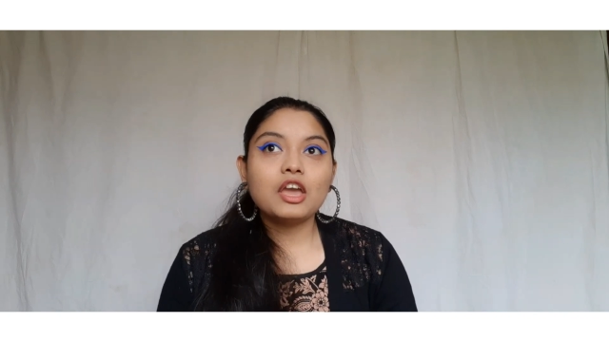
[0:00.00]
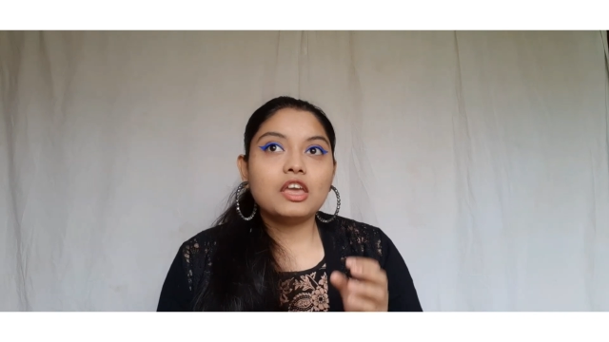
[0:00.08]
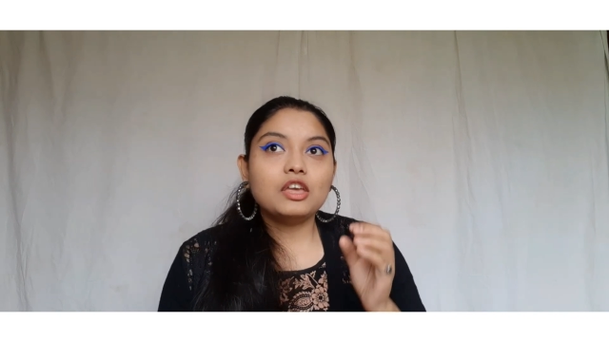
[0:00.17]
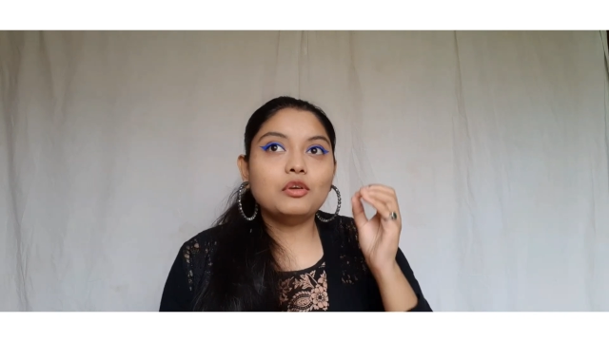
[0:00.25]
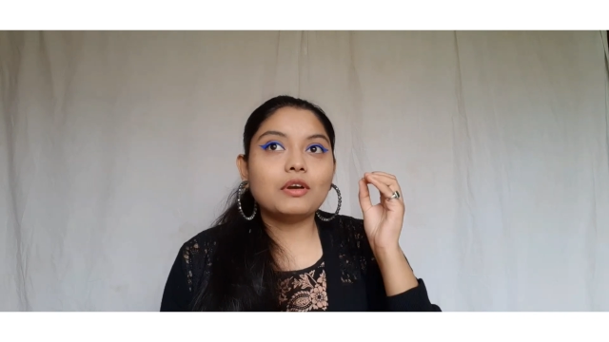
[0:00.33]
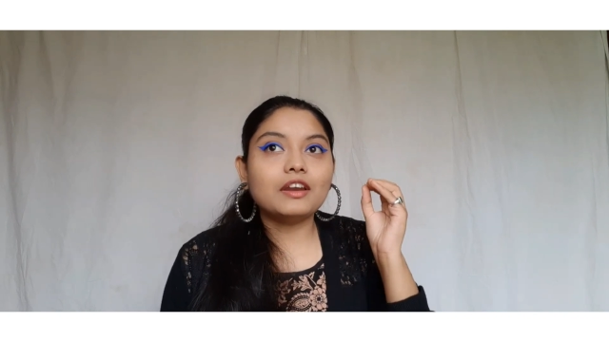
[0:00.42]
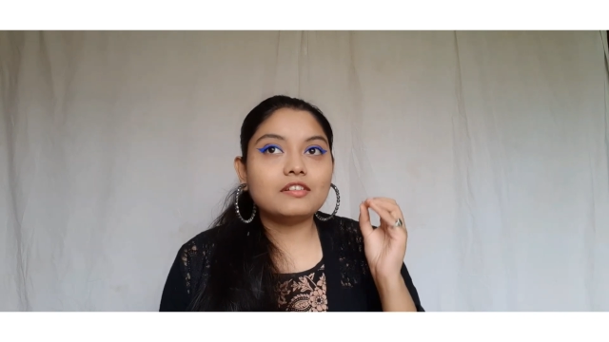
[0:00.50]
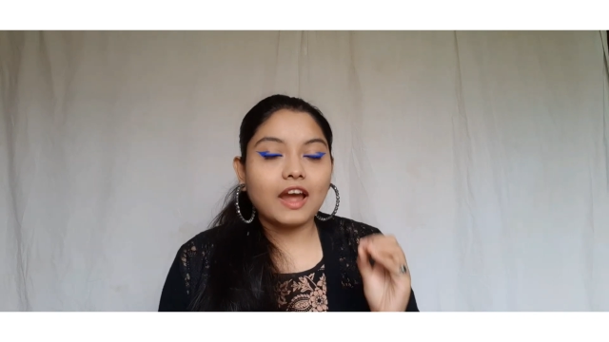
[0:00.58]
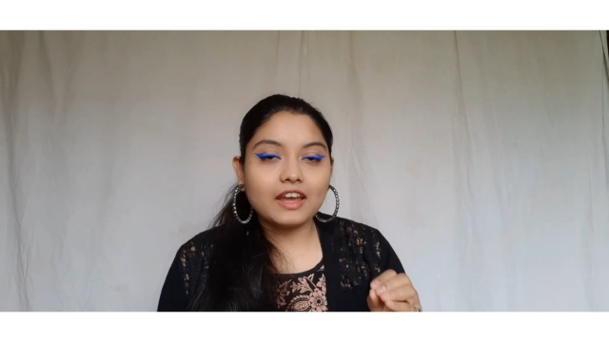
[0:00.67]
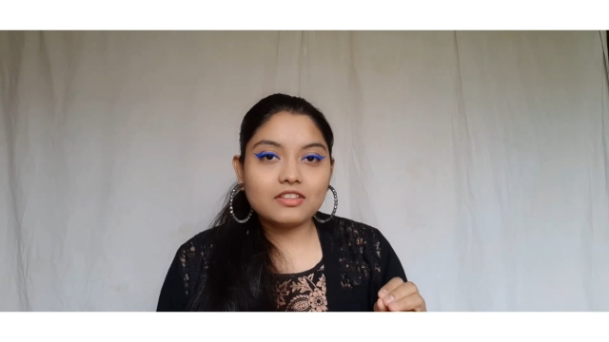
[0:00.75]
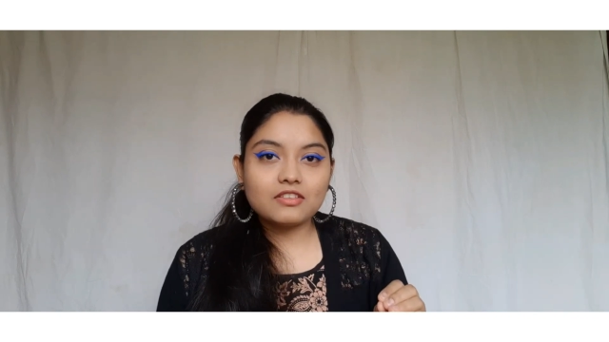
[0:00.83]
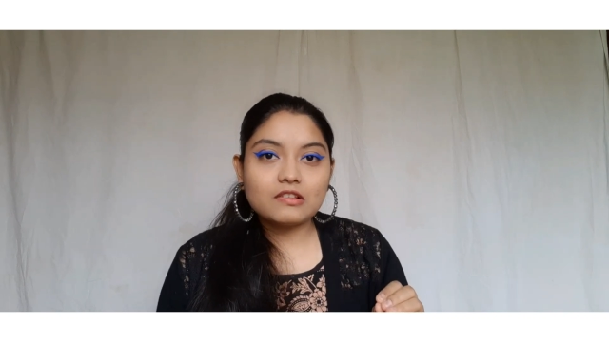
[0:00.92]
you can
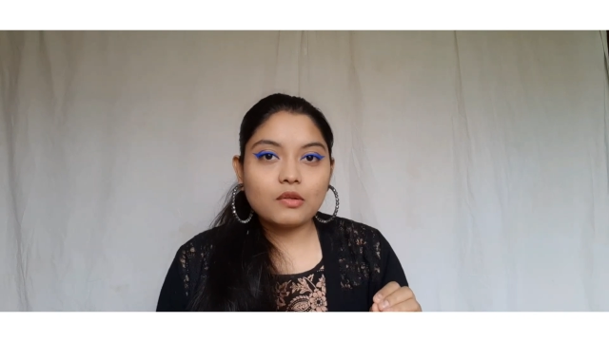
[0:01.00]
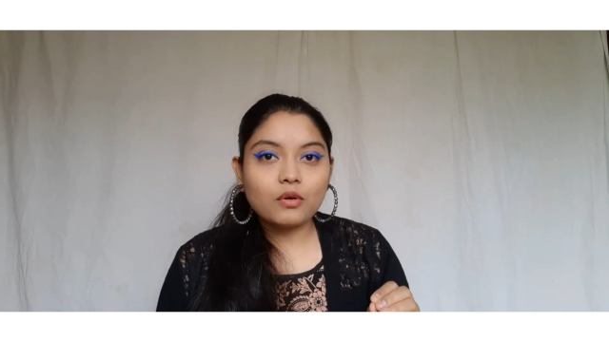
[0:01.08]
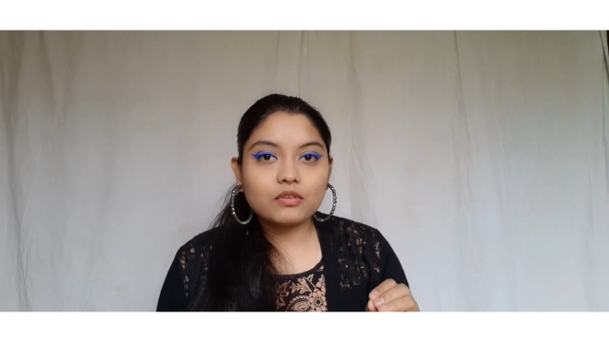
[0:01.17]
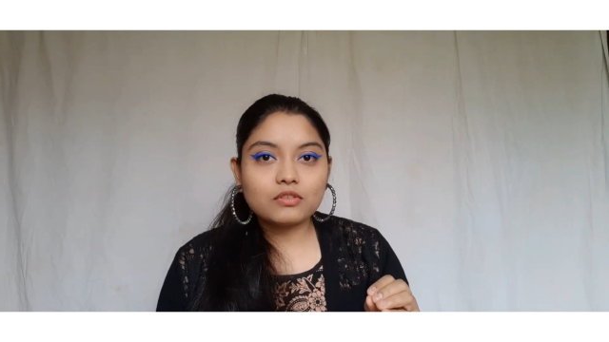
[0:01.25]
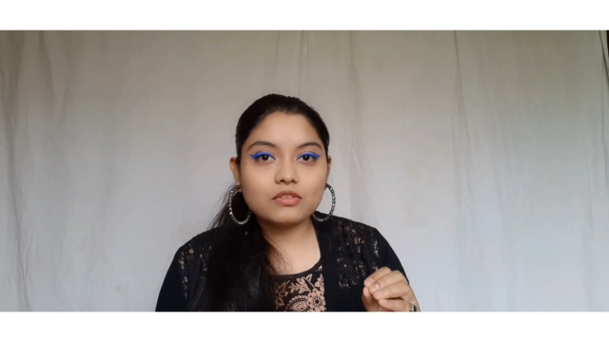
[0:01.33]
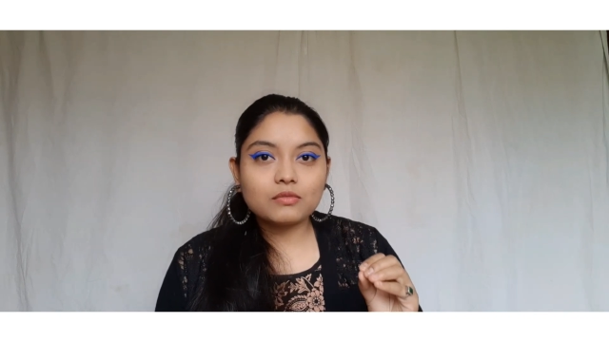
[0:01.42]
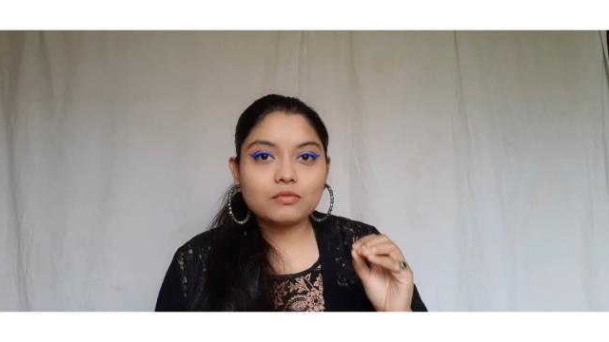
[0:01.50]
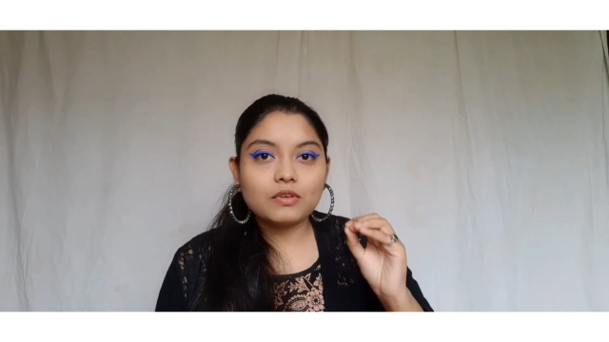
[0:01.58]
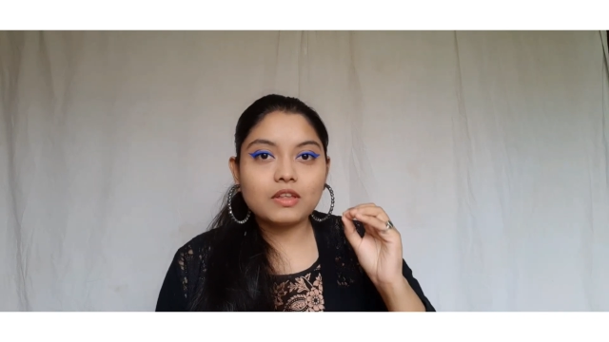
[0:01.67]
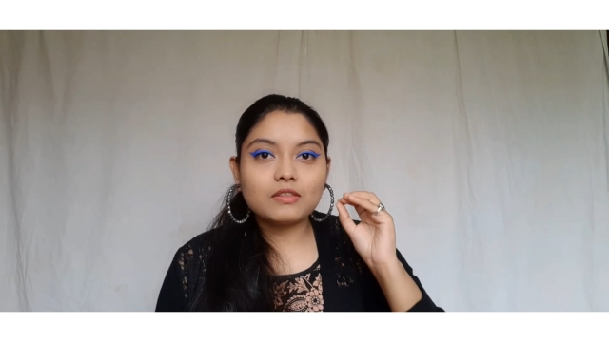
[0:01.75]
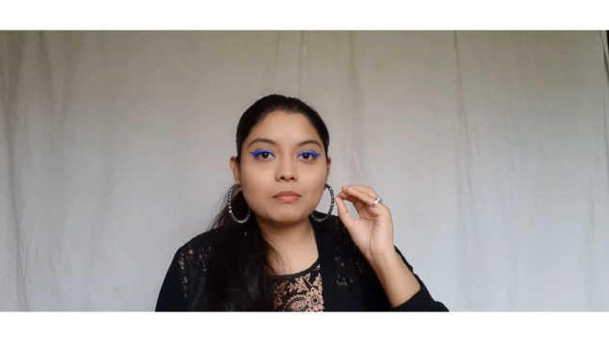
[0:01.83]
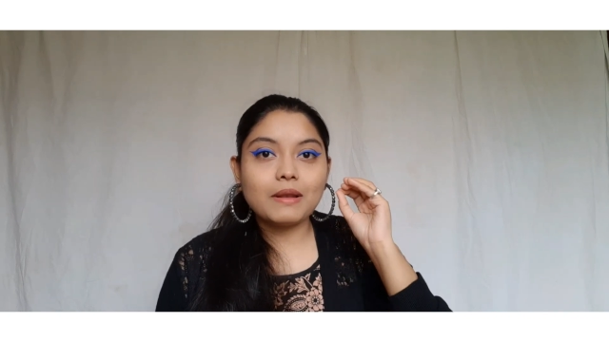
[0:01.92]
try these looks
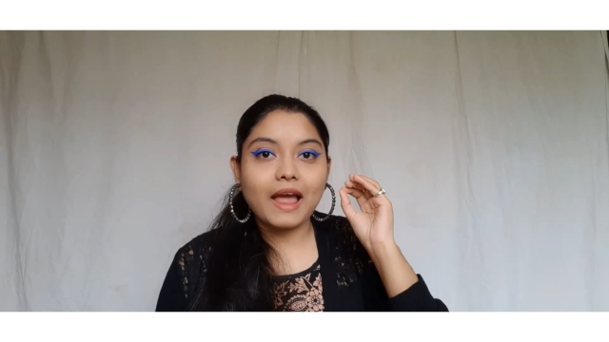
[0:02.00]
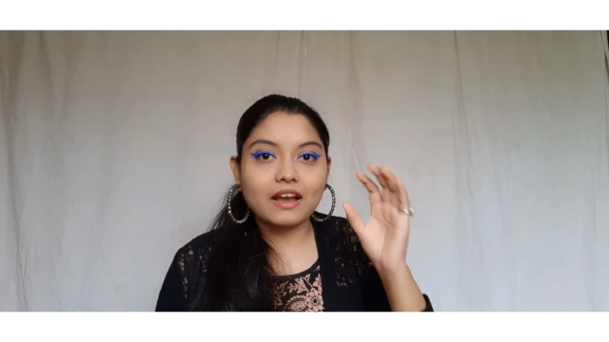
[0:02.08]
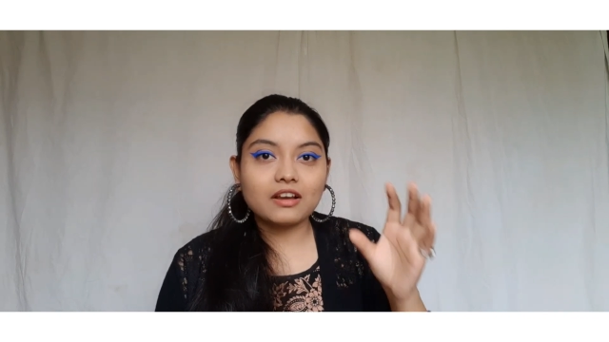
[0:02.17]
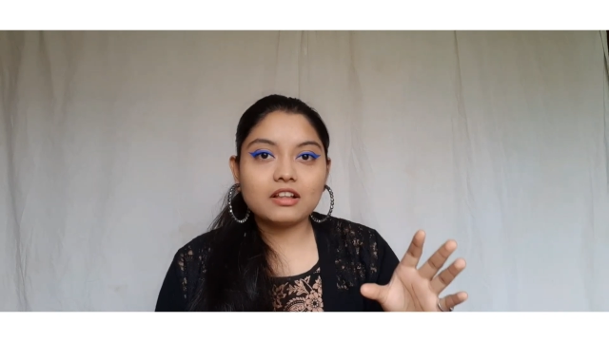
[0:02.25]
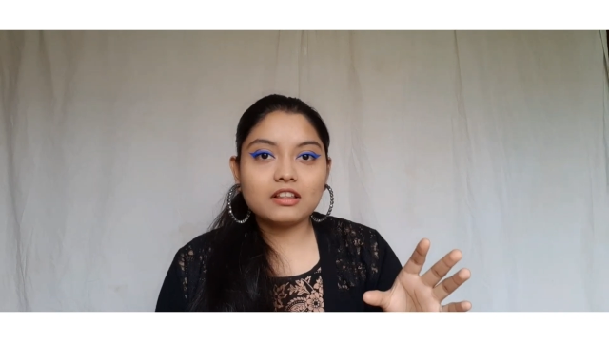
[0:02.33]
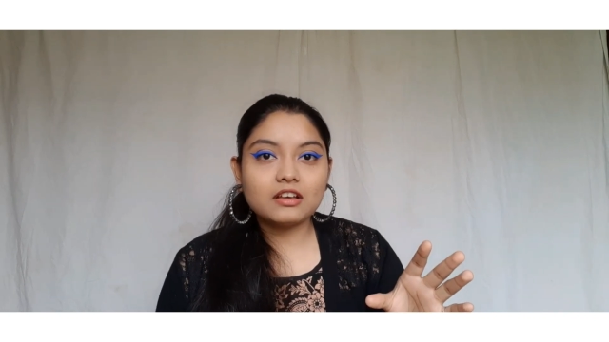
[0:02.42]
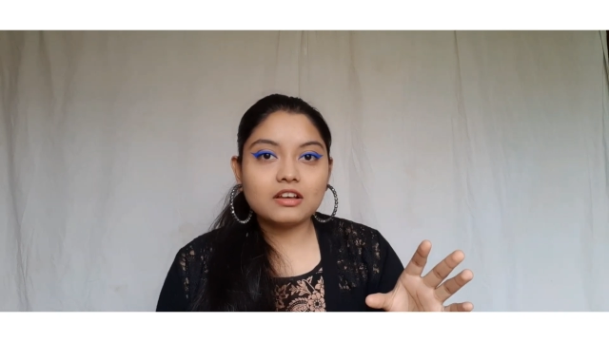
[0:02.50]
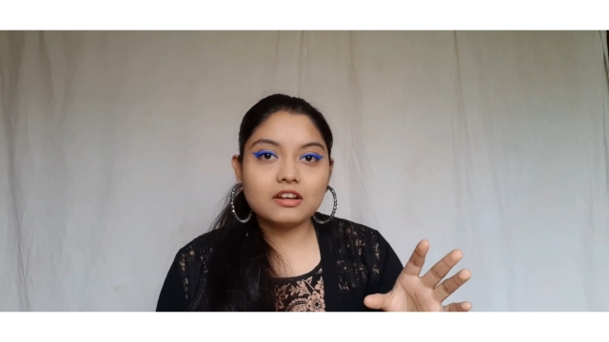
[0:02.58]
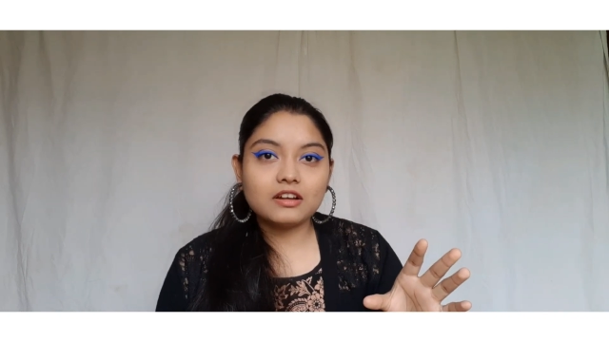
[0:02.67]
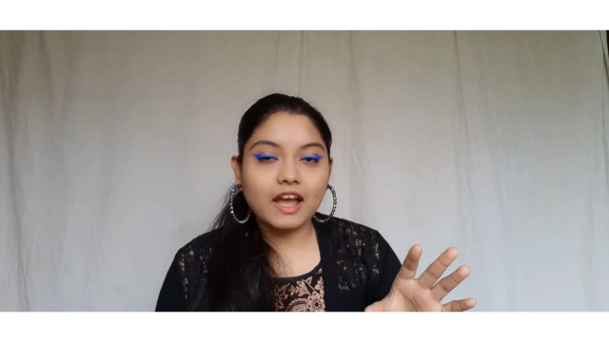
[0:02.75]
with black color